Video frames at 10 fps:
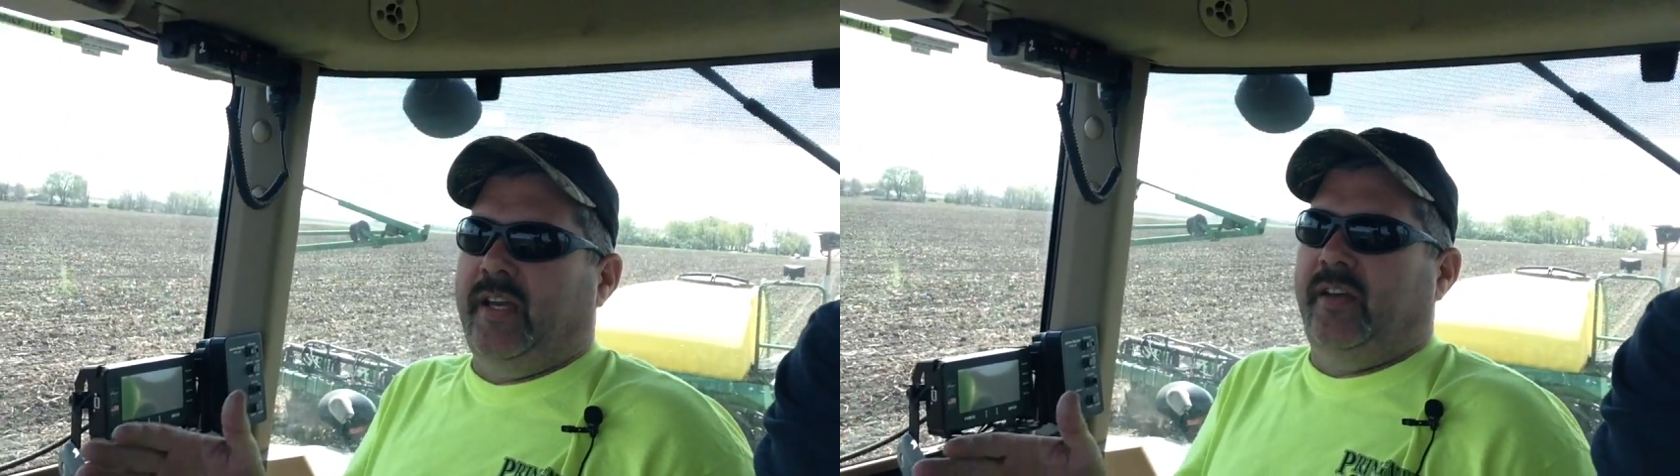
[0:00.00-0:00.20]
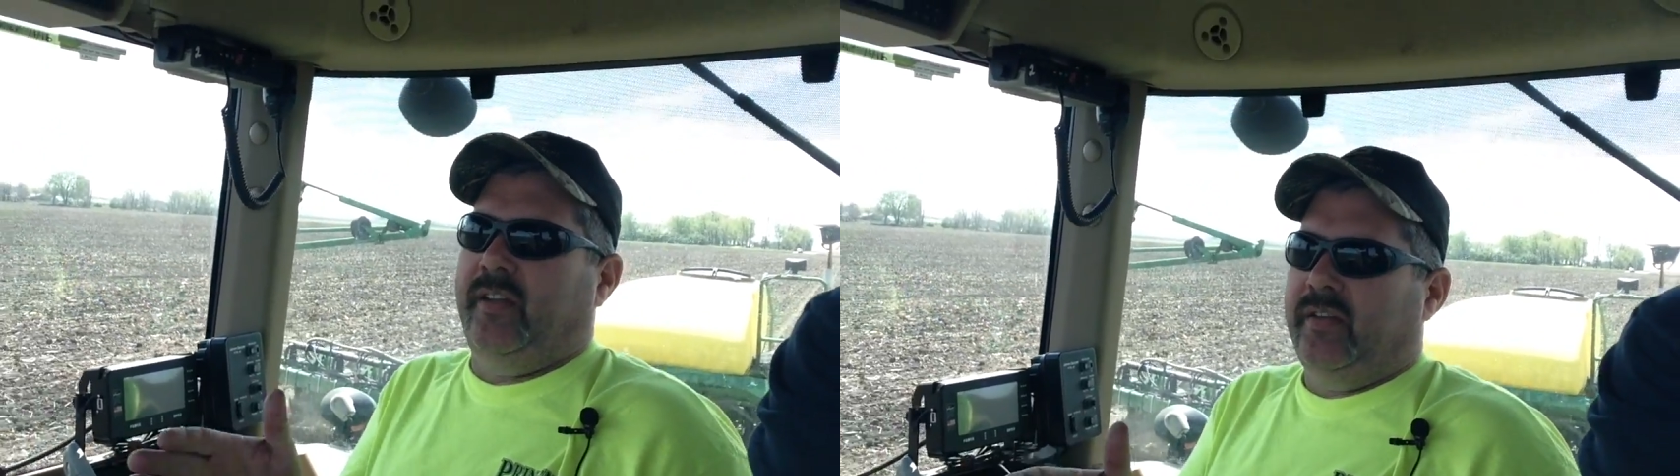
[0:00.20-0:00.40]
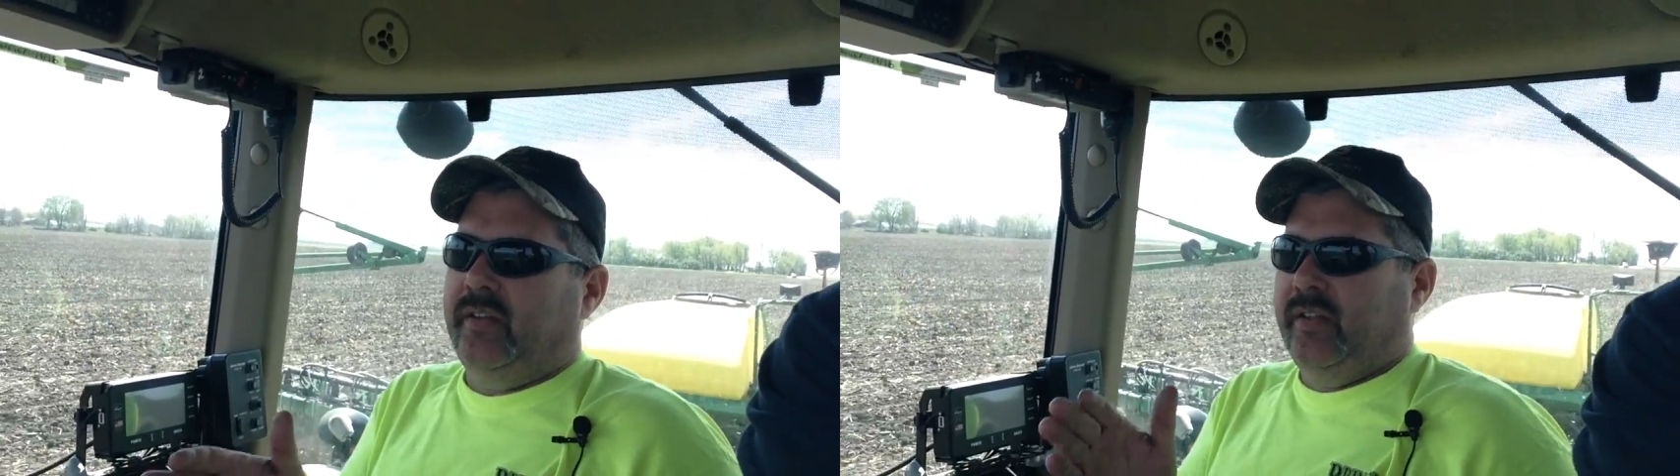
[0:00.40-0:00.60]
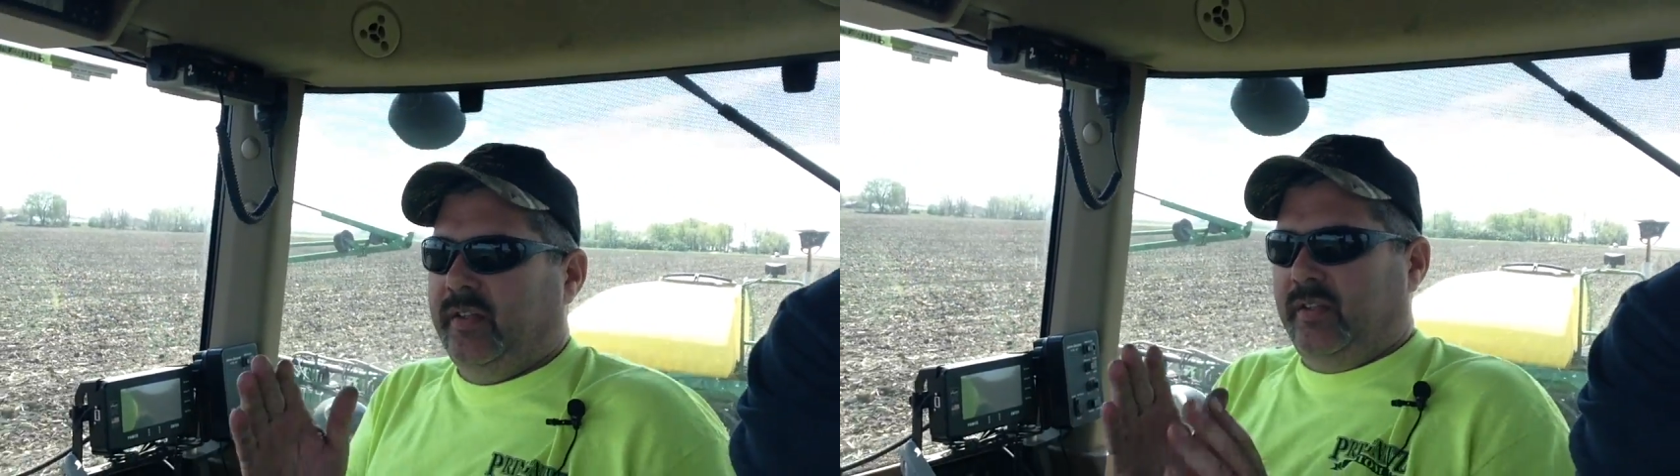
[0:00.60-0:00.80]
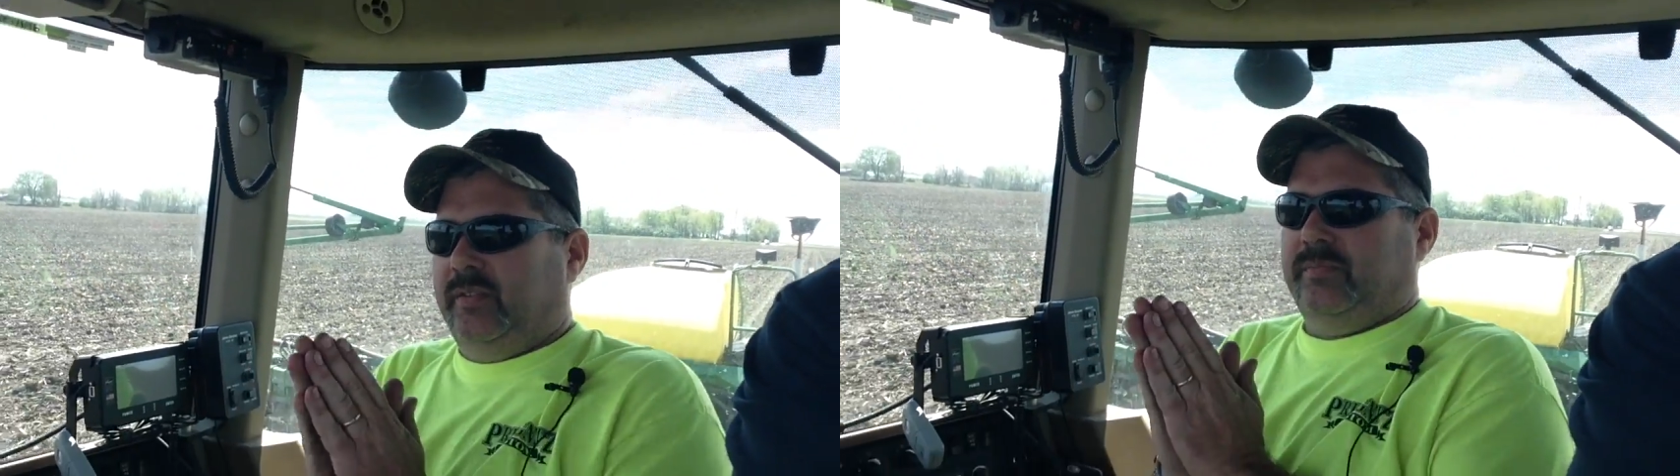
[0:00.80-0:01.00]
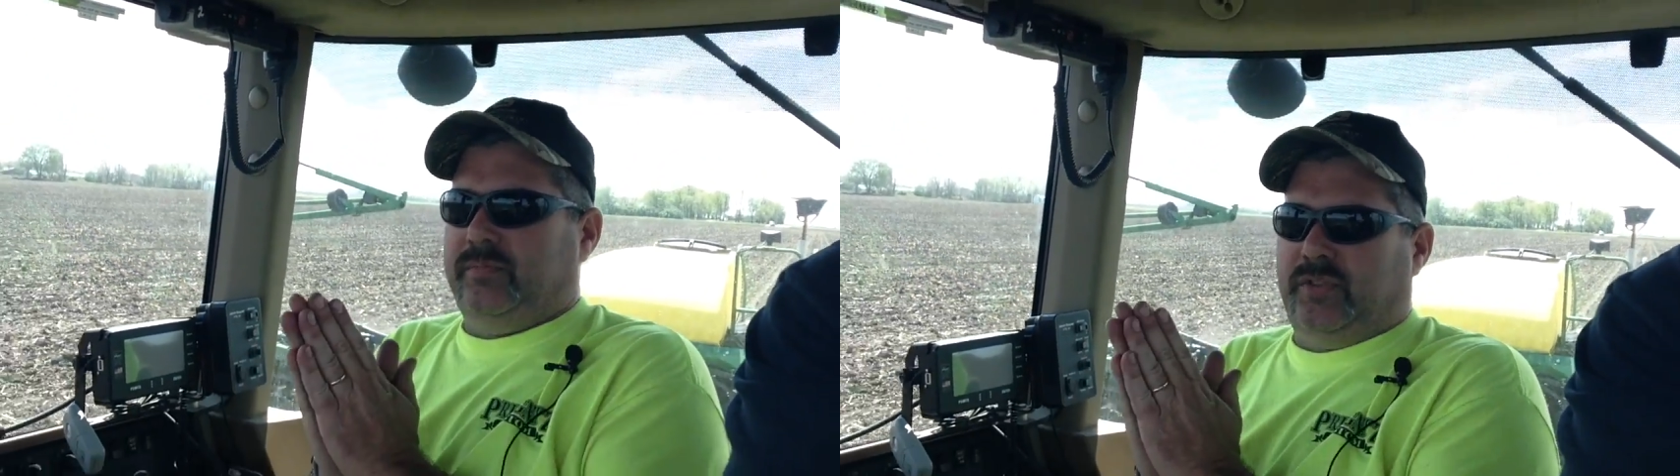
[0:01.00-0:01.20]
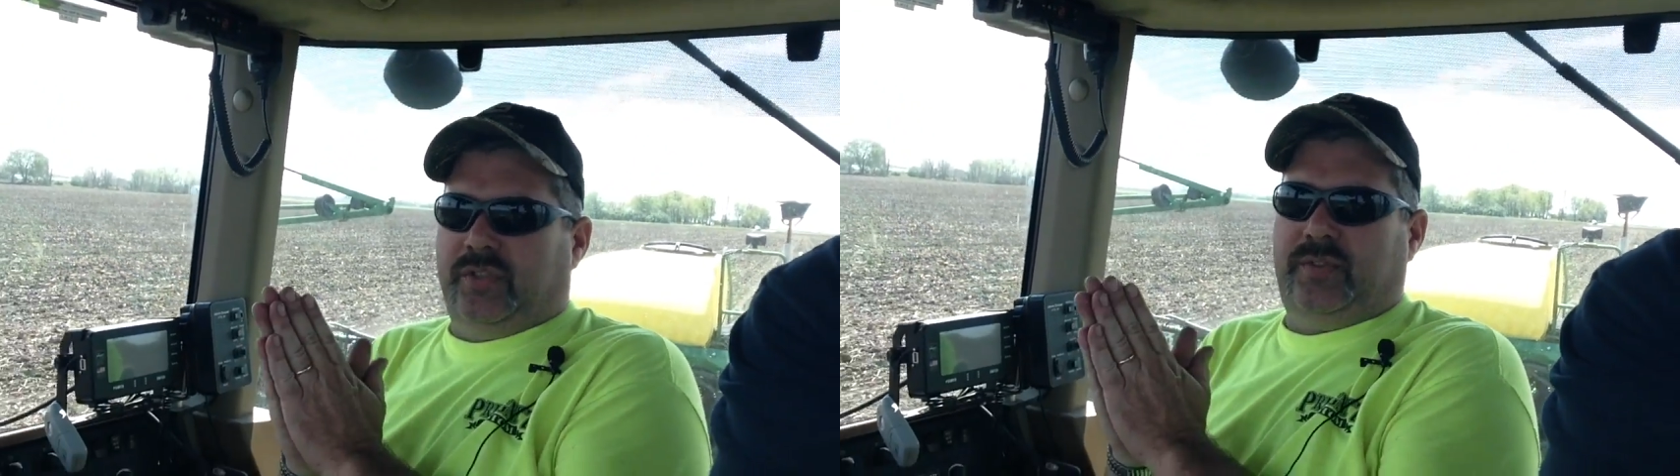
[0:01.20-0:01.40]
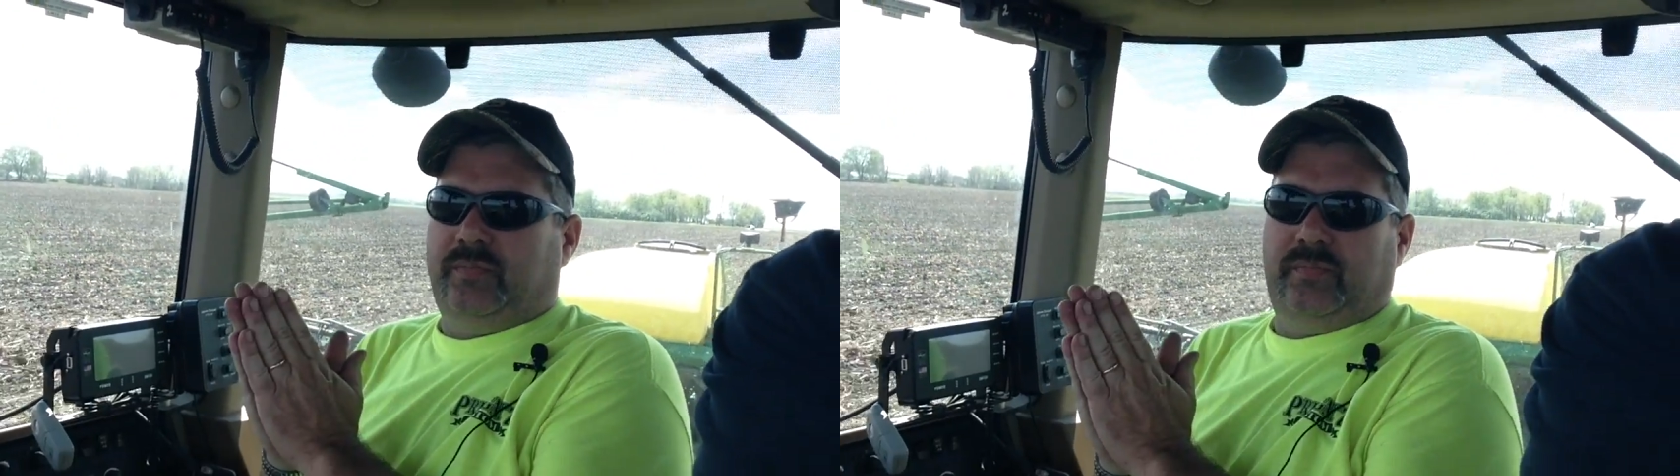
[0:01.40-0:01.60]
and it
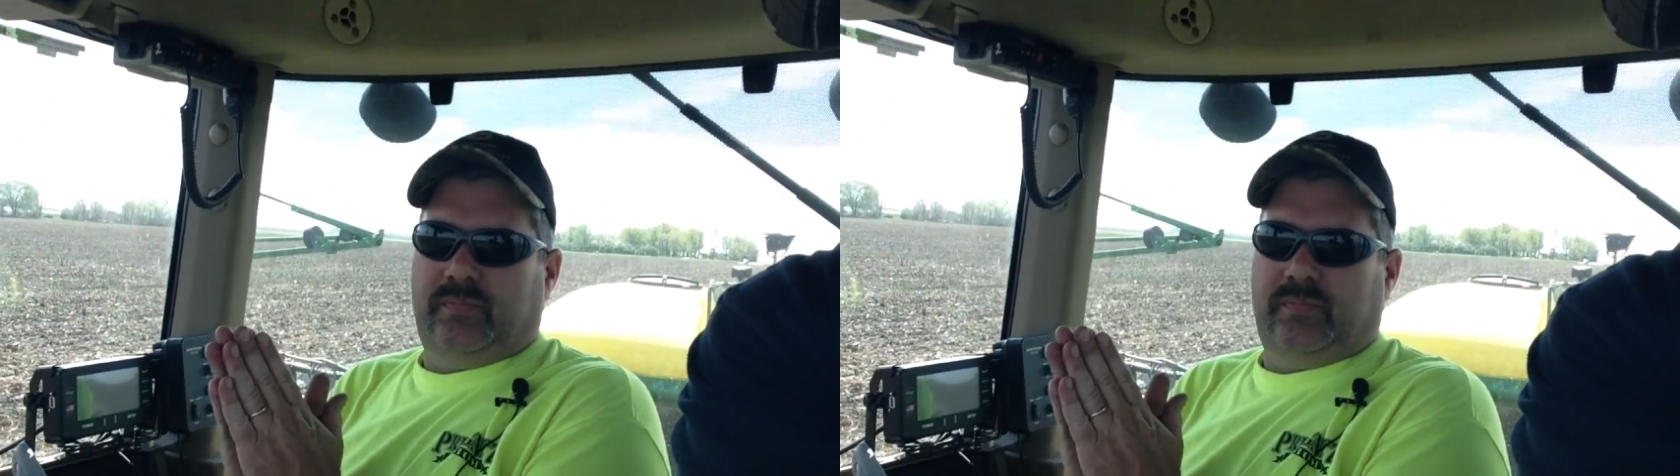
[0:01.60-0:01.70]
just